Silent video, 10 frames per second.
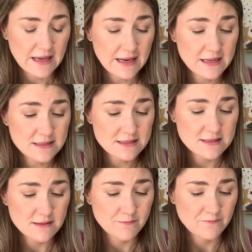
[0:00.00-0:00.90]
It
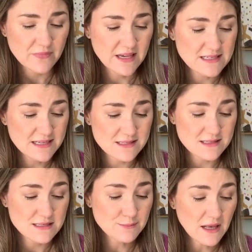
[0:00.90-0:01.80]
is, it doesn't
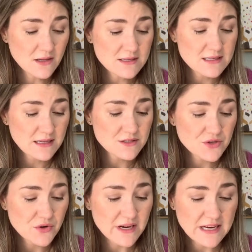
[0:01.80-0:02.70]
smell
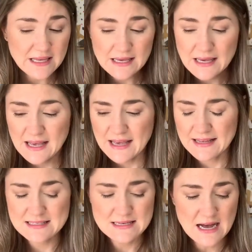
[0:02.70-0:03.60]
sunscreeny.
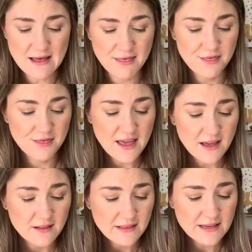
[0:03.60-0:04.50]
It's not
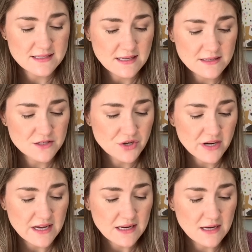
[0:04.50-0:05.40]
thick like
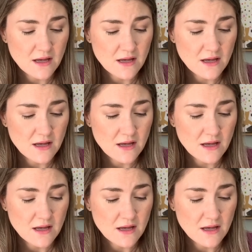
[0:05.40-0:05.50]
sunscreen.